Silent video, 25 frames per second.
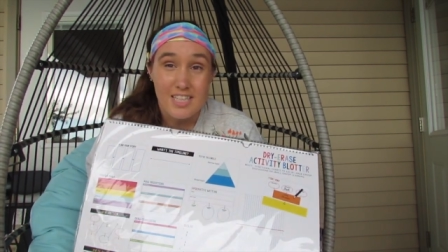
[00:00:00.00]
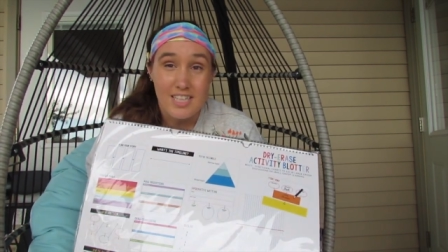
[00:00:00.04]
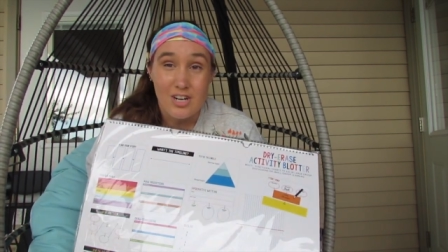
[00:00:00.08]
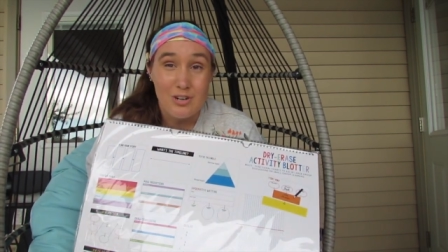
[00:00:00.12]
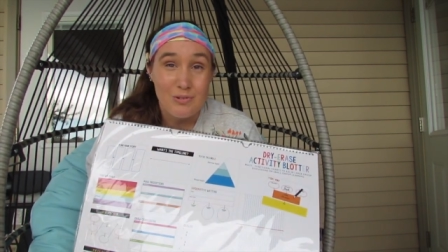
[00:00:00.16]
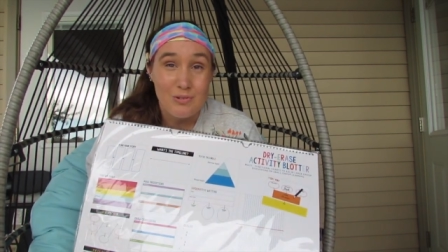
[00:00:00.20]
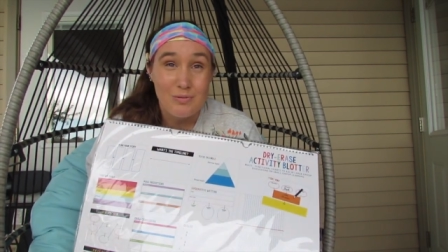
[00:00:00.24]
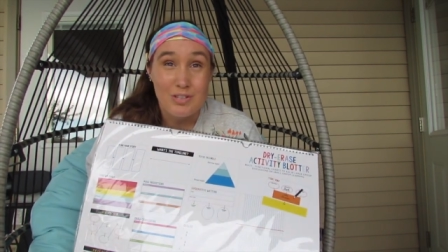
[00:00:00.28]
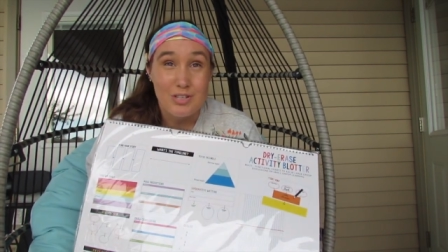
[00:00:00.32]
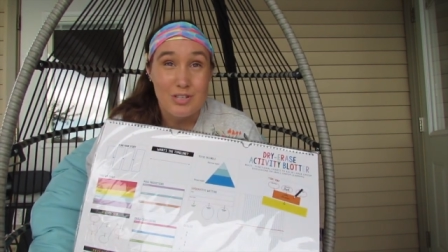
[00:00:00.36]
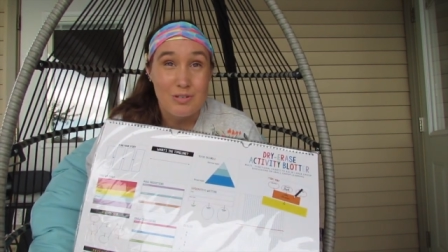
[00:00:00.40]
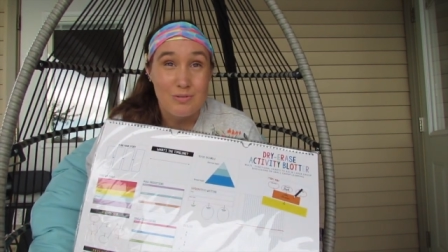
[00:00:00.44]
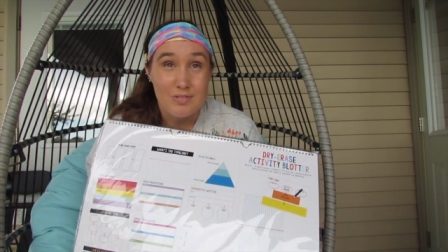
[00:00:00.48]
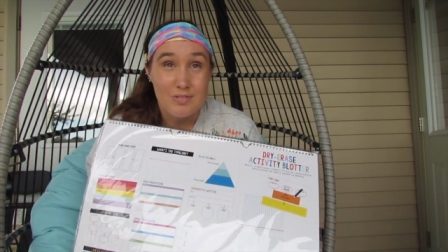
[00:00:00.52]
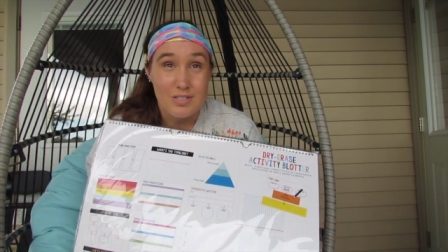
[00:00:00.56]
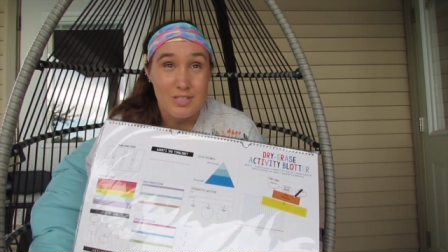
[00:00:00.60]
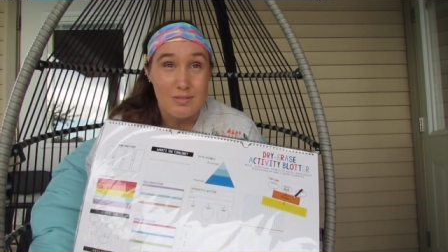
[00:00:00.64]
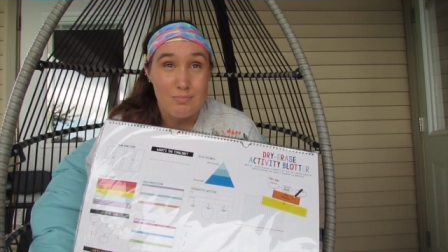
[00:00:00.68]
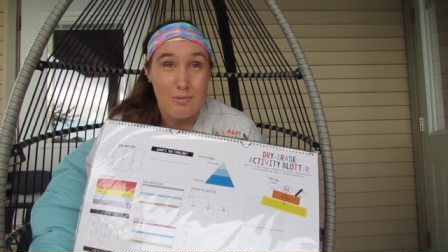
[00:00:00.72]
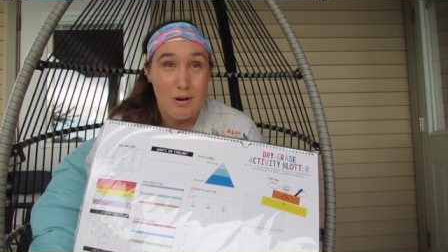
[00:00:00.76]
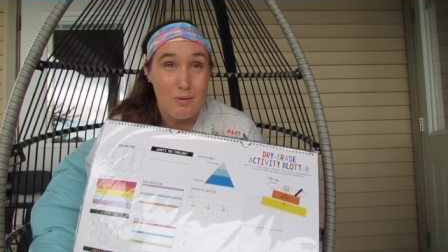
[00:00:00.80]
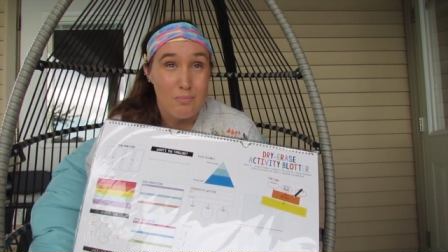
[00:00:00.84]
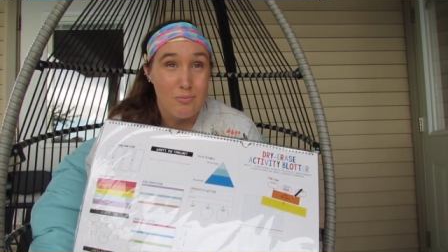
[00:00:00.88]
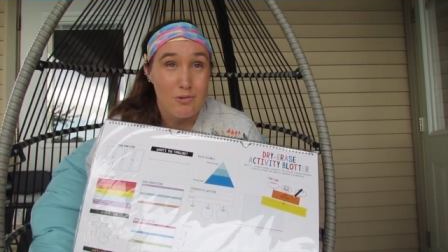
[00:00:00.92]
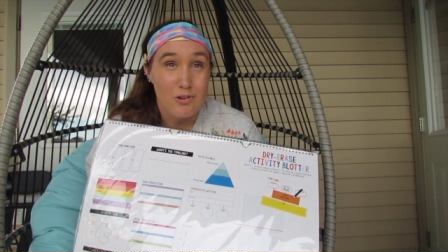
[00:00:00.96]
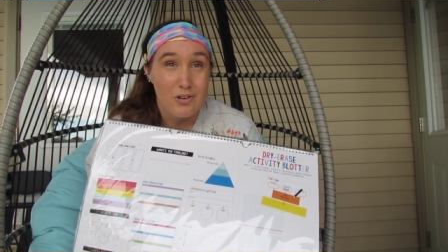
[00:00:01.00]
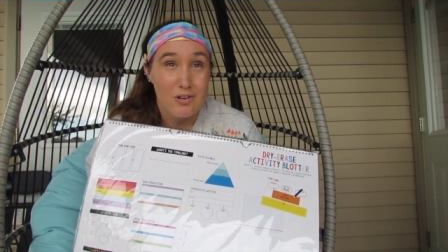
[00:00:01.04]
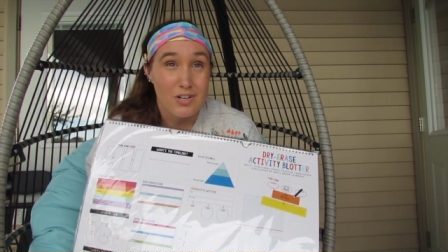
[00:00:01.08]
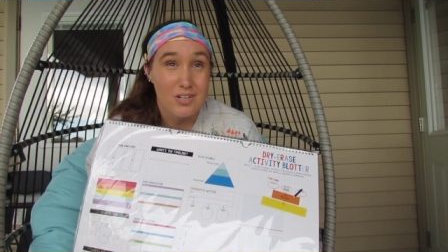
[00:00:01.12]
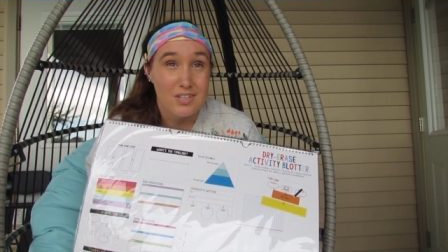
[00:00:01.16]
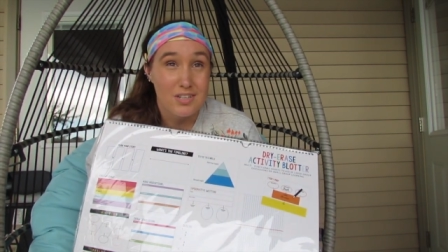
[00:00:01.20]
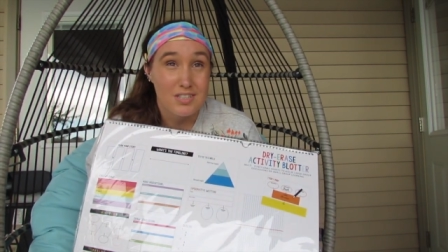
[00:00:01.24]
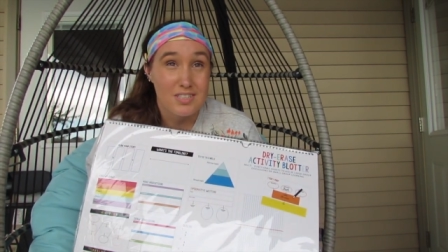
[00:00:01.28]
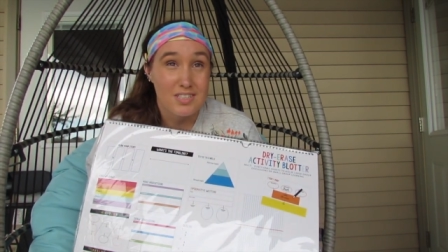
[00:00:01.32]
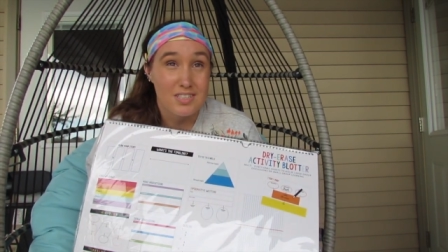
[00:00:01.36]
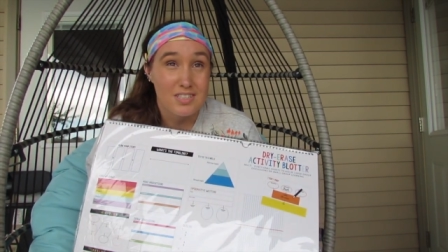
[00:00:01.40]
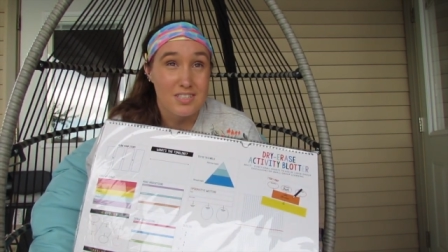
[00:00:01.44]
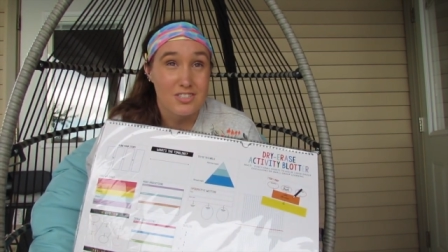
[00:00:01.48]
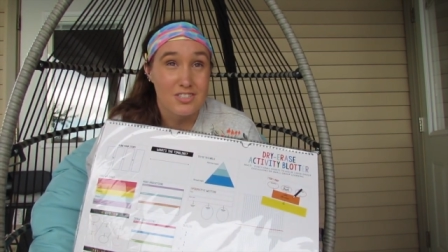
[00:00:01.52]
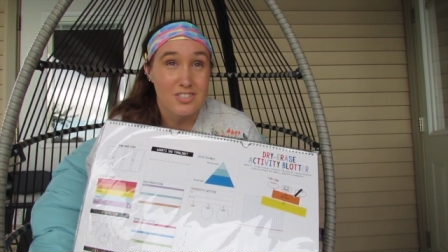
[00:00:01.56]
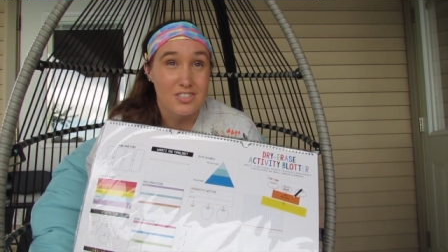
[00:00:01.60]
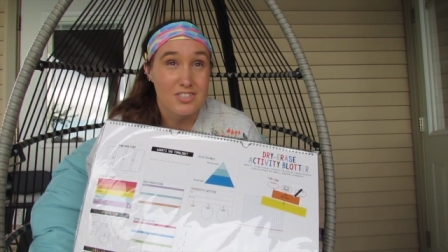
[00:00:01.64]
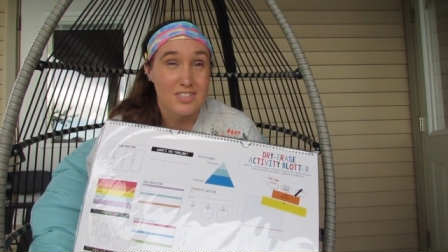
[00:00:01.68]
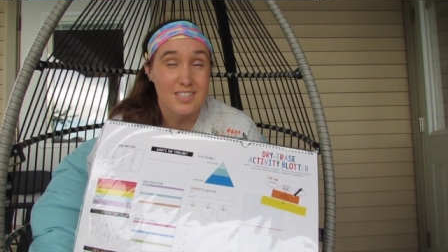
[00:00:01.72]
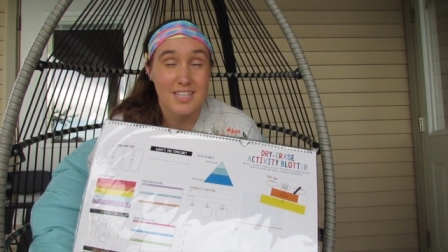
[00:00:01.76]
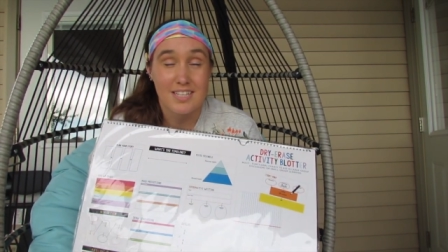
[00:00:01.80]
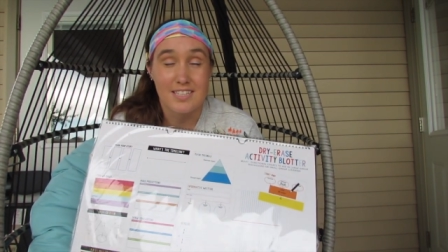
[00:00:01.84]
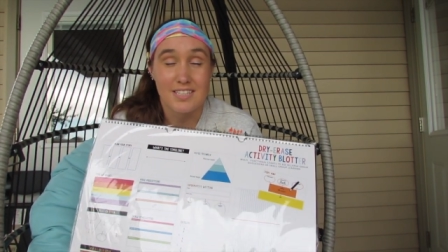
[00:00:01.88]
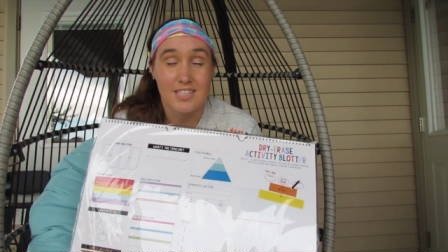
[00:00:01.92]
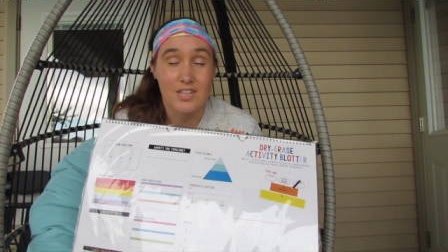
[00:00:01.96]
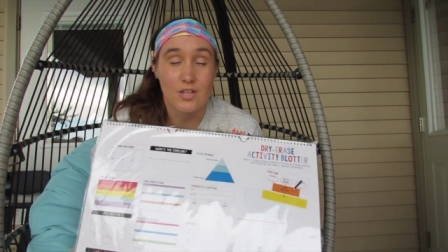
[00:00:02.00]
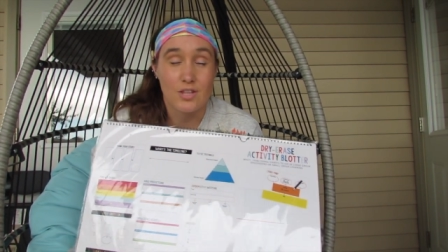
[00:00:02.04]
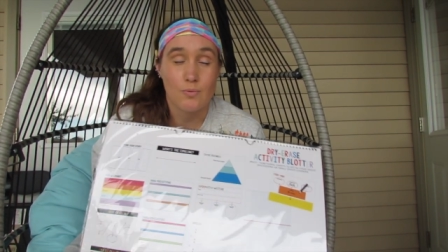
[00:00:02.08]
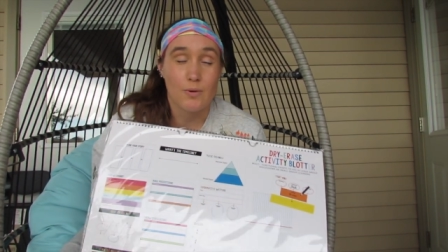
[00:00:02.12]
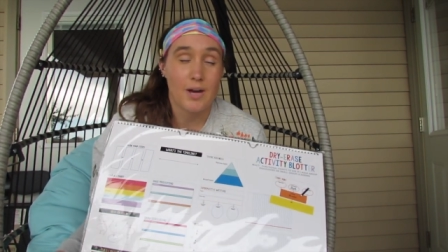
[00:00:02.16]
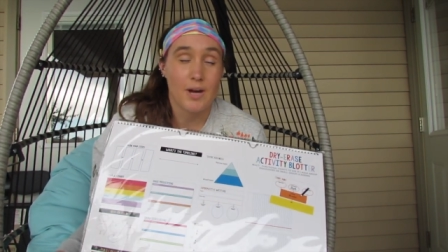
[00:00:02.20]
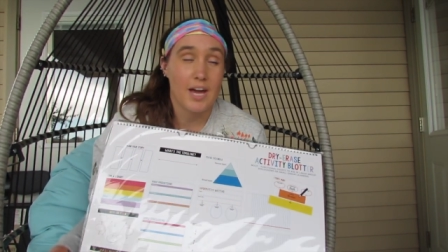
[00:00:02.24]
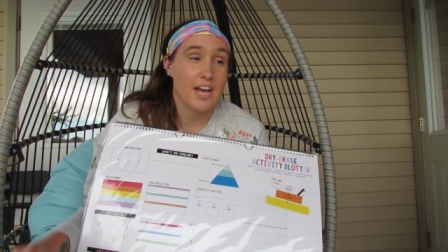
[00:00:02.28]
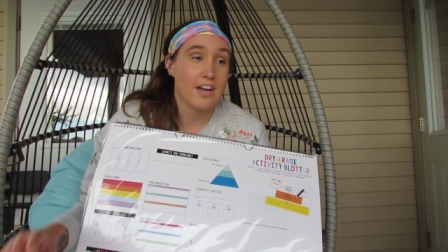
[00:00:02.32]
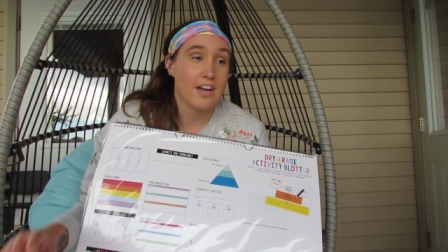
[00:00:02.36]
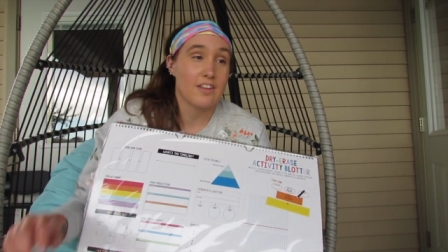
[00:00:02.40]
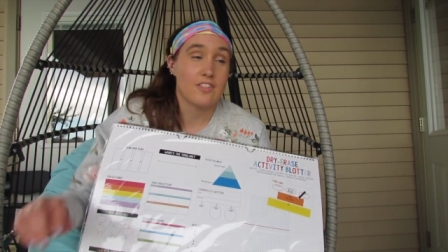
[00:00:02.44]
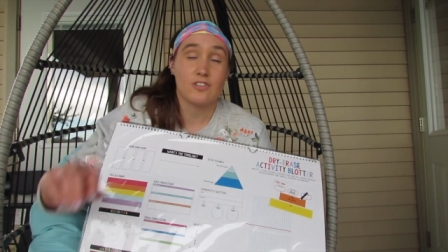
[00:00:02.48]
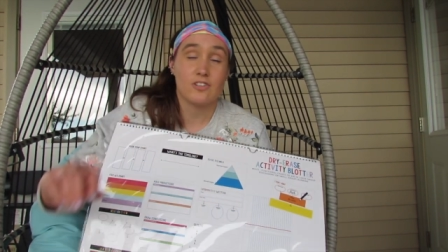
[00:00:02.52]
I don't really use the smart board because it just gets in the way.